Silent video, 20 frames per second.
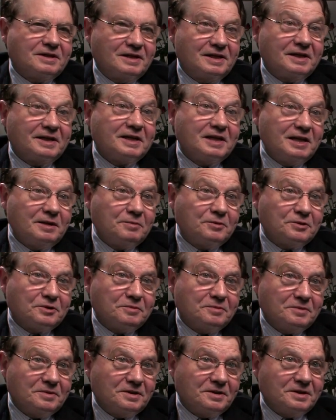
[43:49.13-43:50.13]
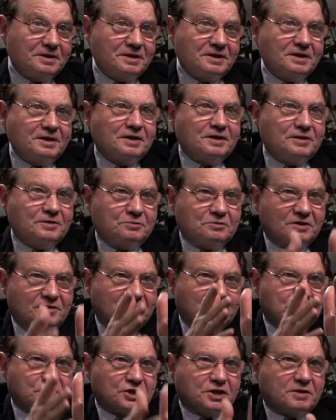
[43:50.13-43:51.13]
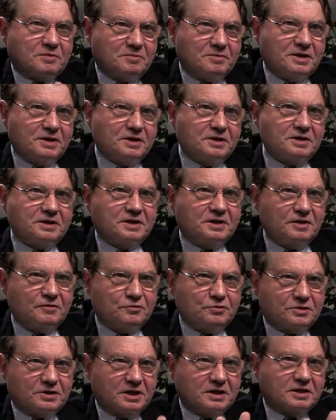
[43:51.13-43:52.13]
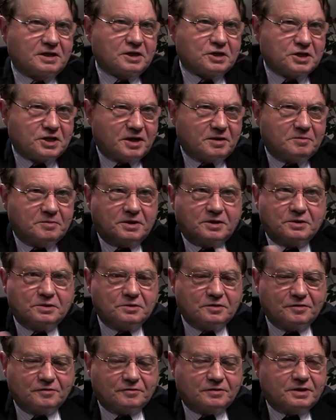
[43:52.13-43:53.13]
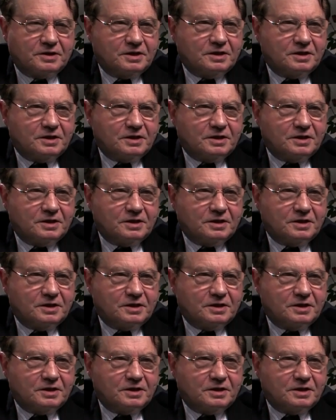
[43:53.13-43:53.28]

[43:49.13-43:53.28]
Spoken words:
equilibrium to have a sharp band. And if you take that sharp band, you have